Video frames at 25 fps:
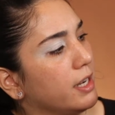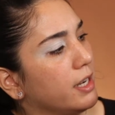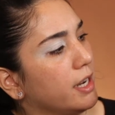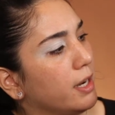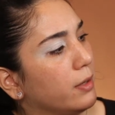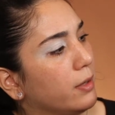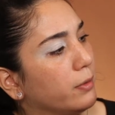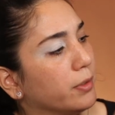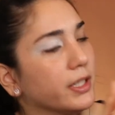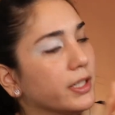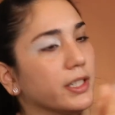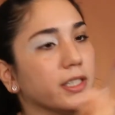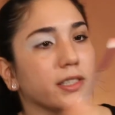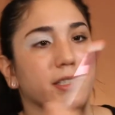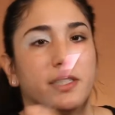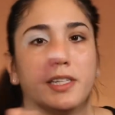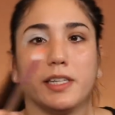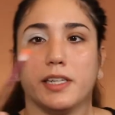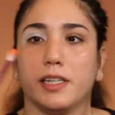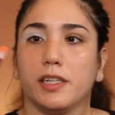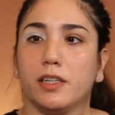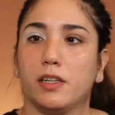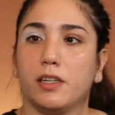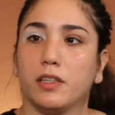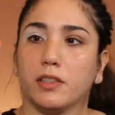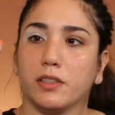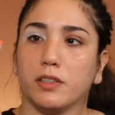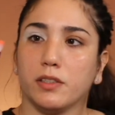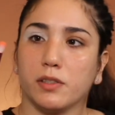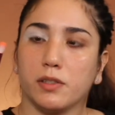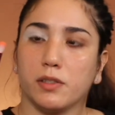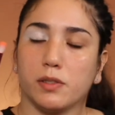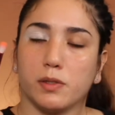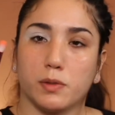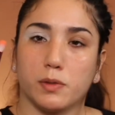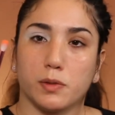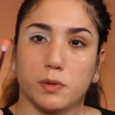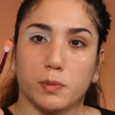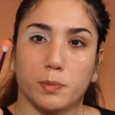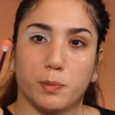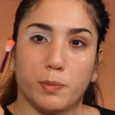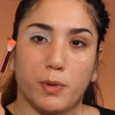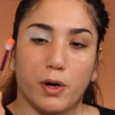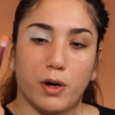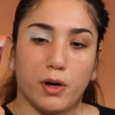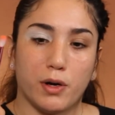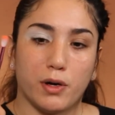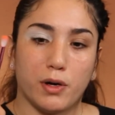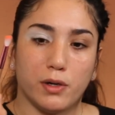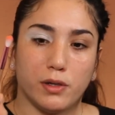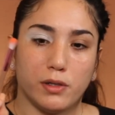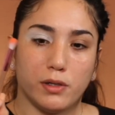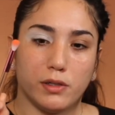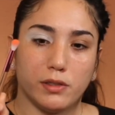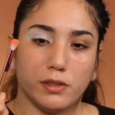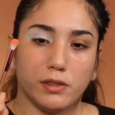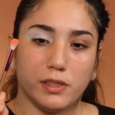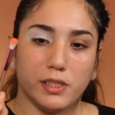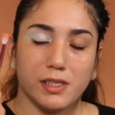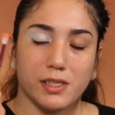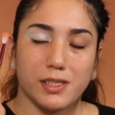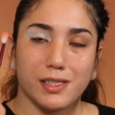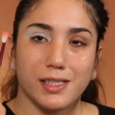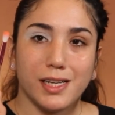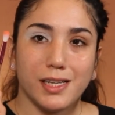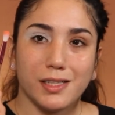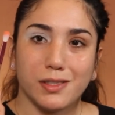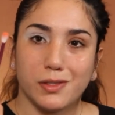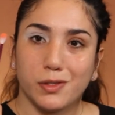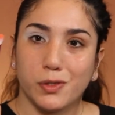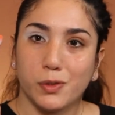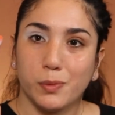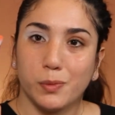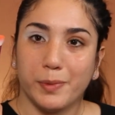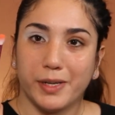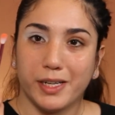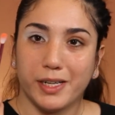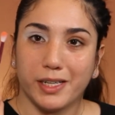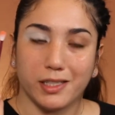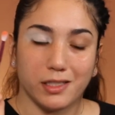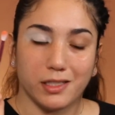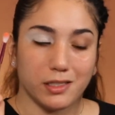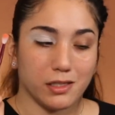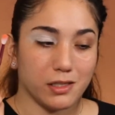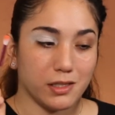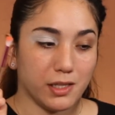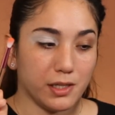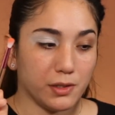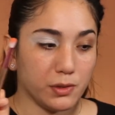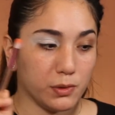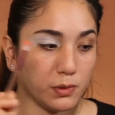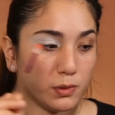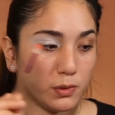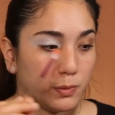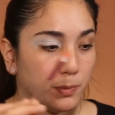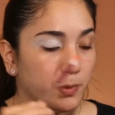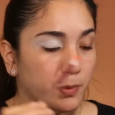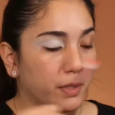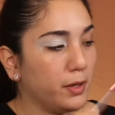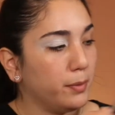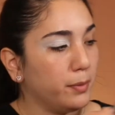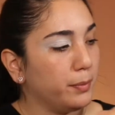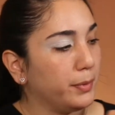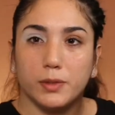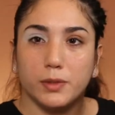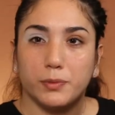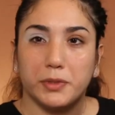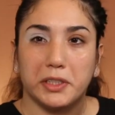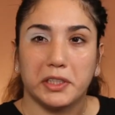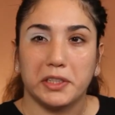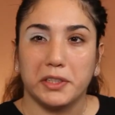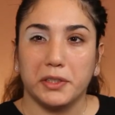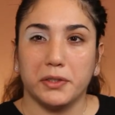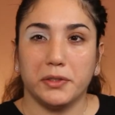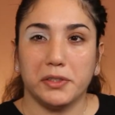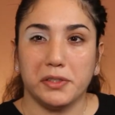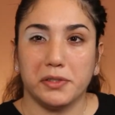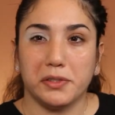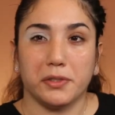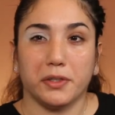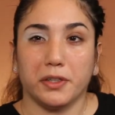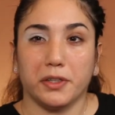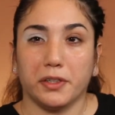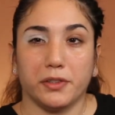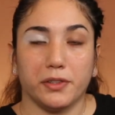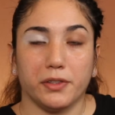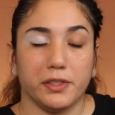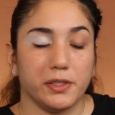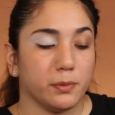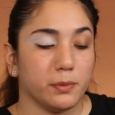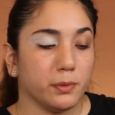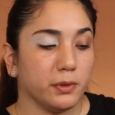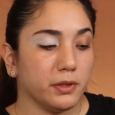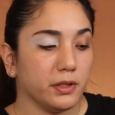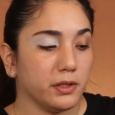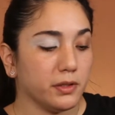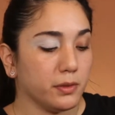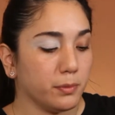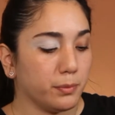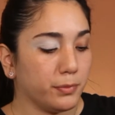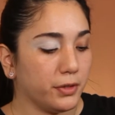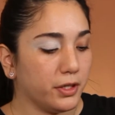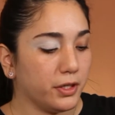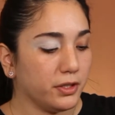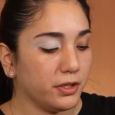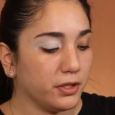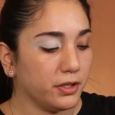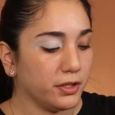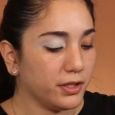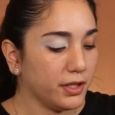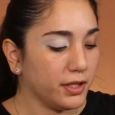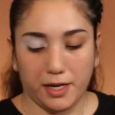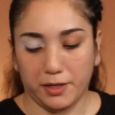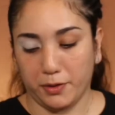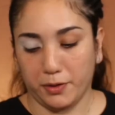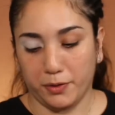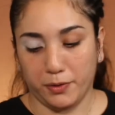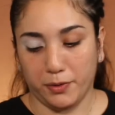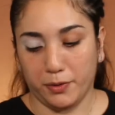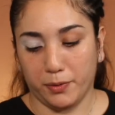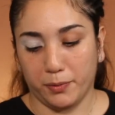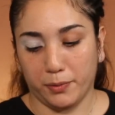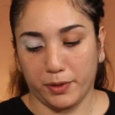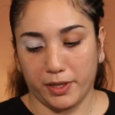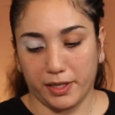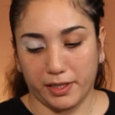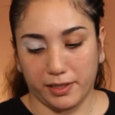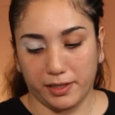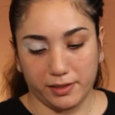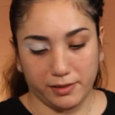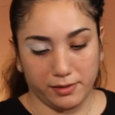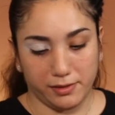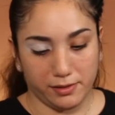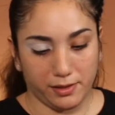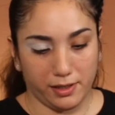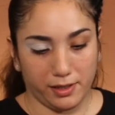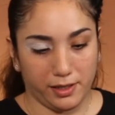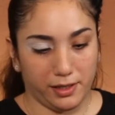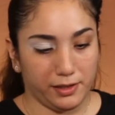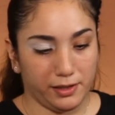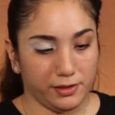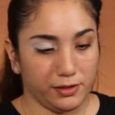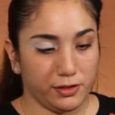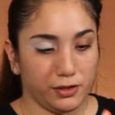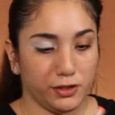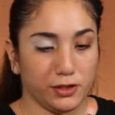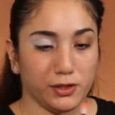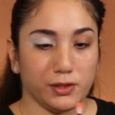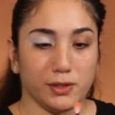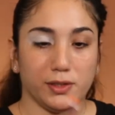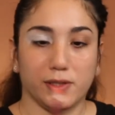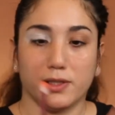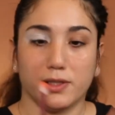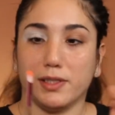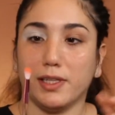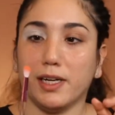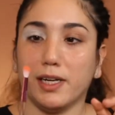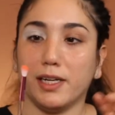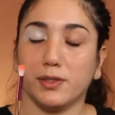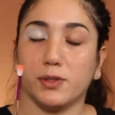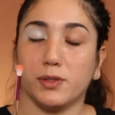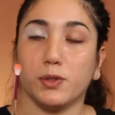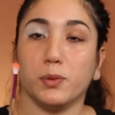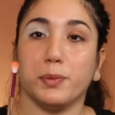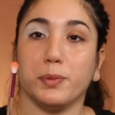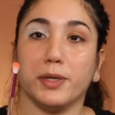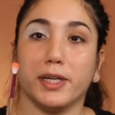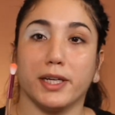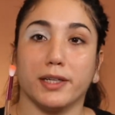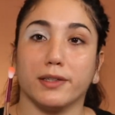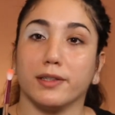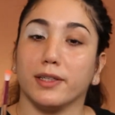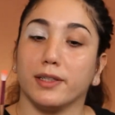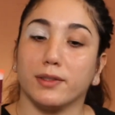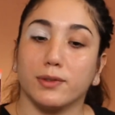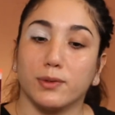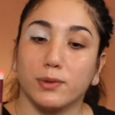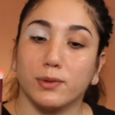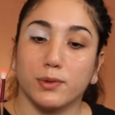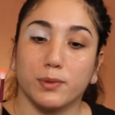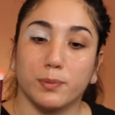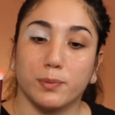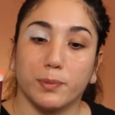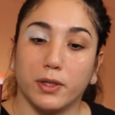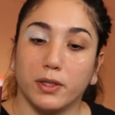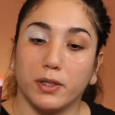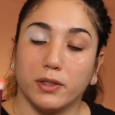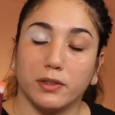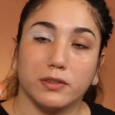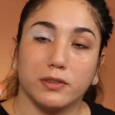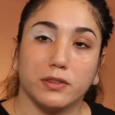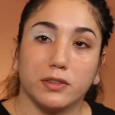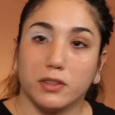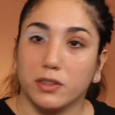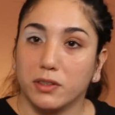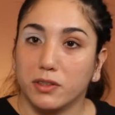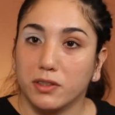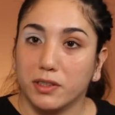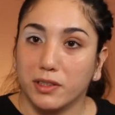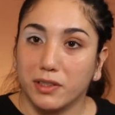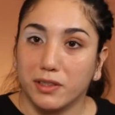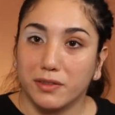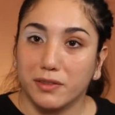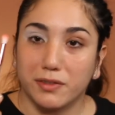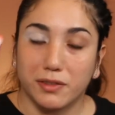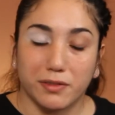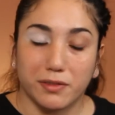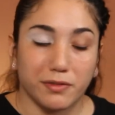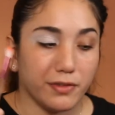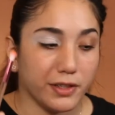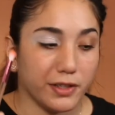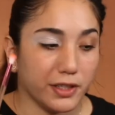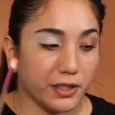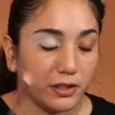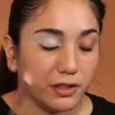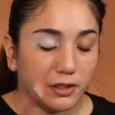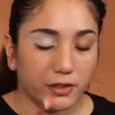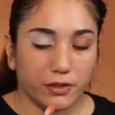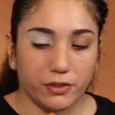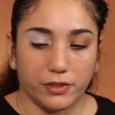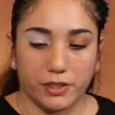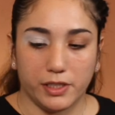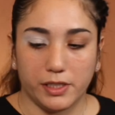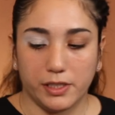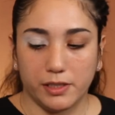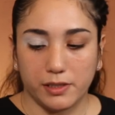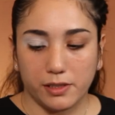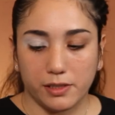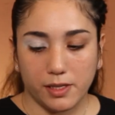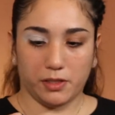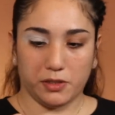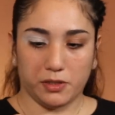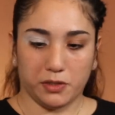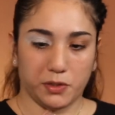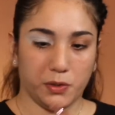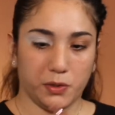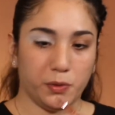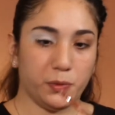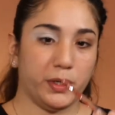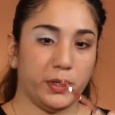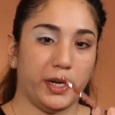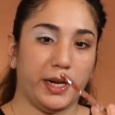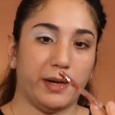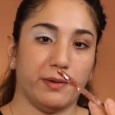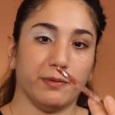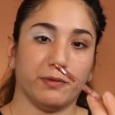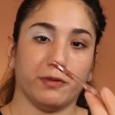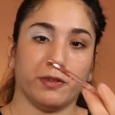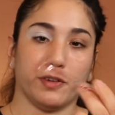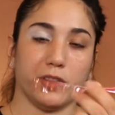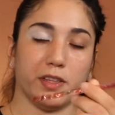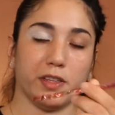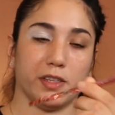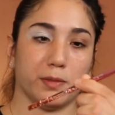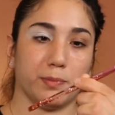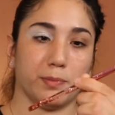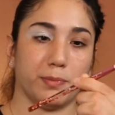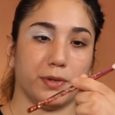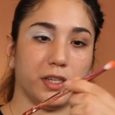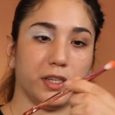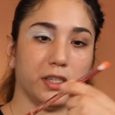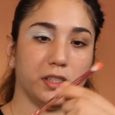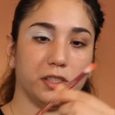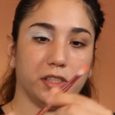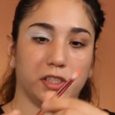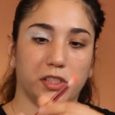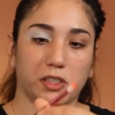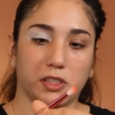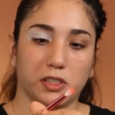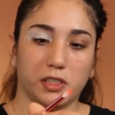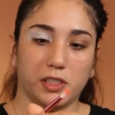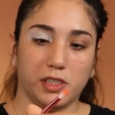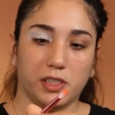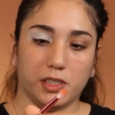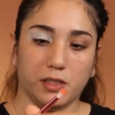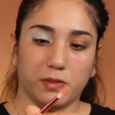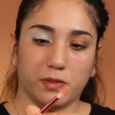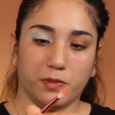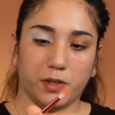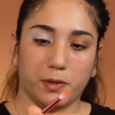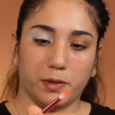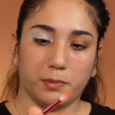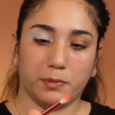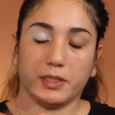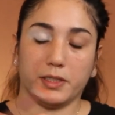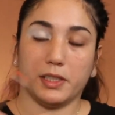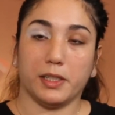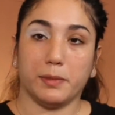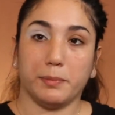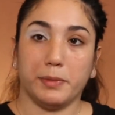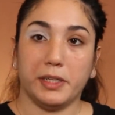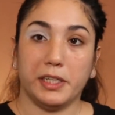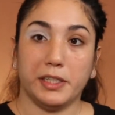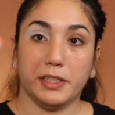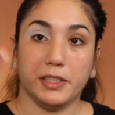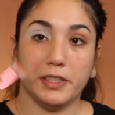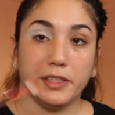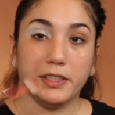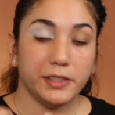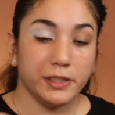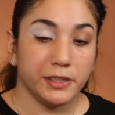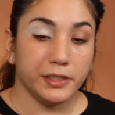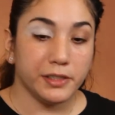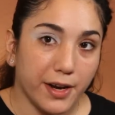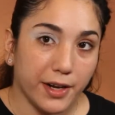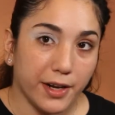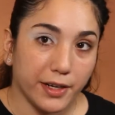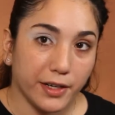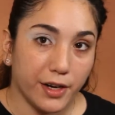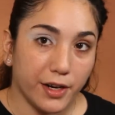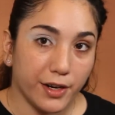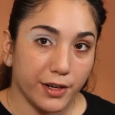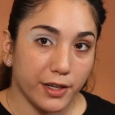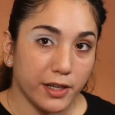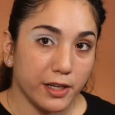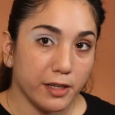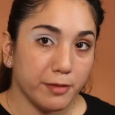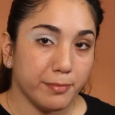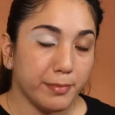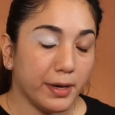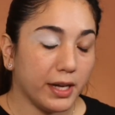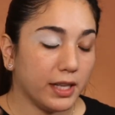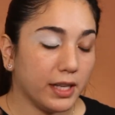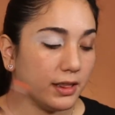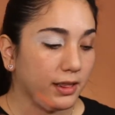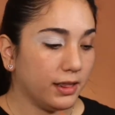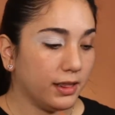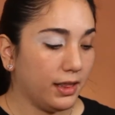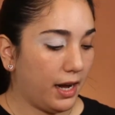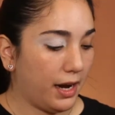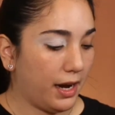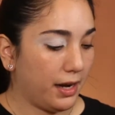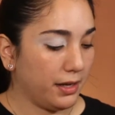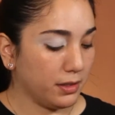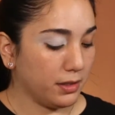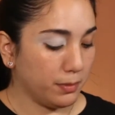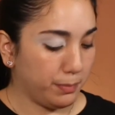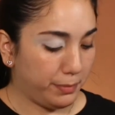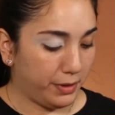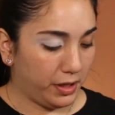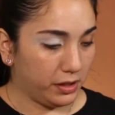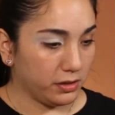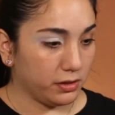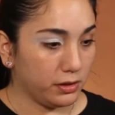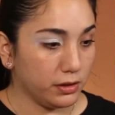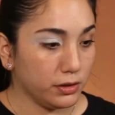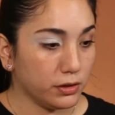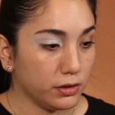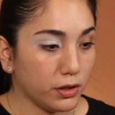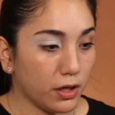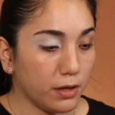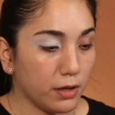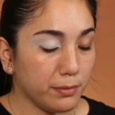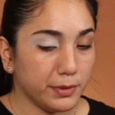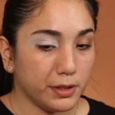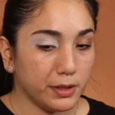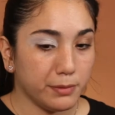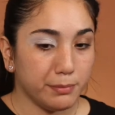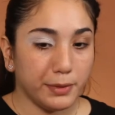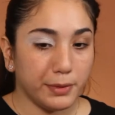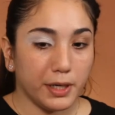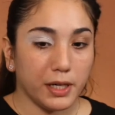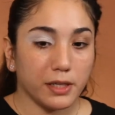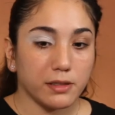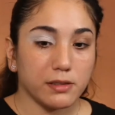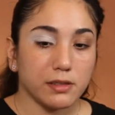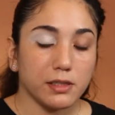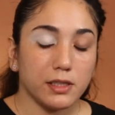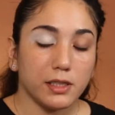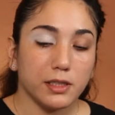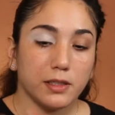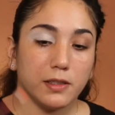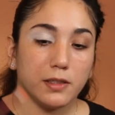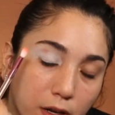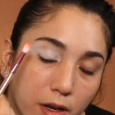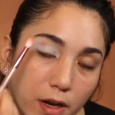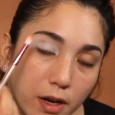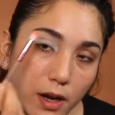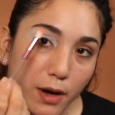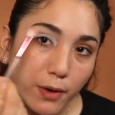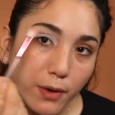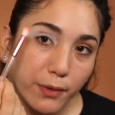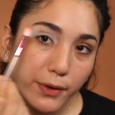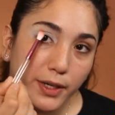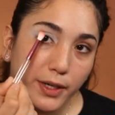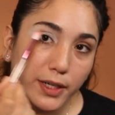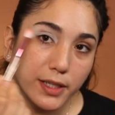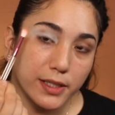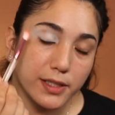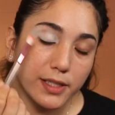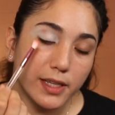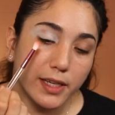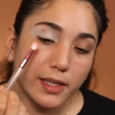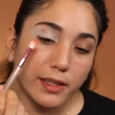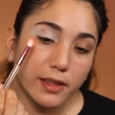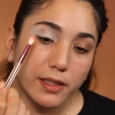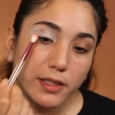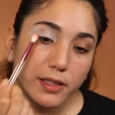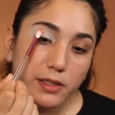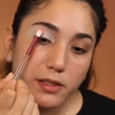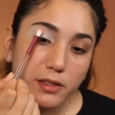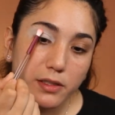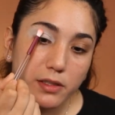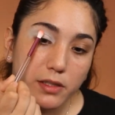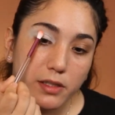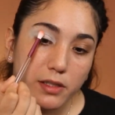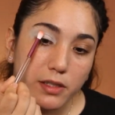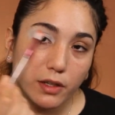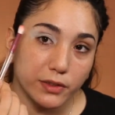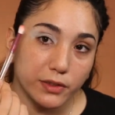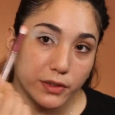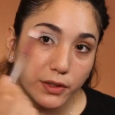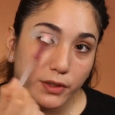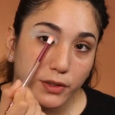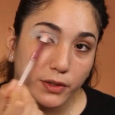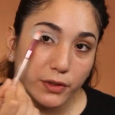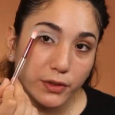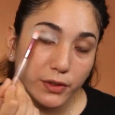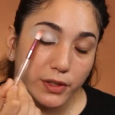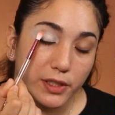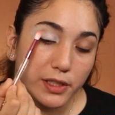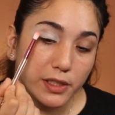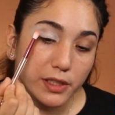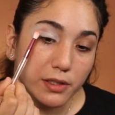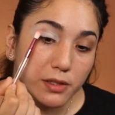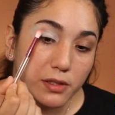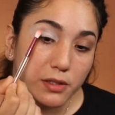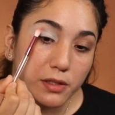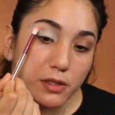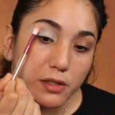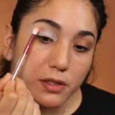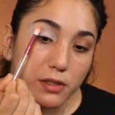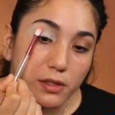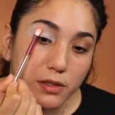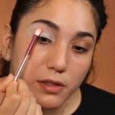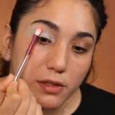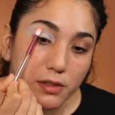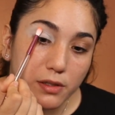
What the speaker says: And we're gonna take it on a small, it's not too big and it's not too small. We're gonna go into our crease with this brush. I don't know what I can say. It's just not too big and not too small, just enough to fit in the crease. There's no name for this brush. It's from Glamour and I got it in my last BoxyCharm unboxing. And we're gonna take this on the crease.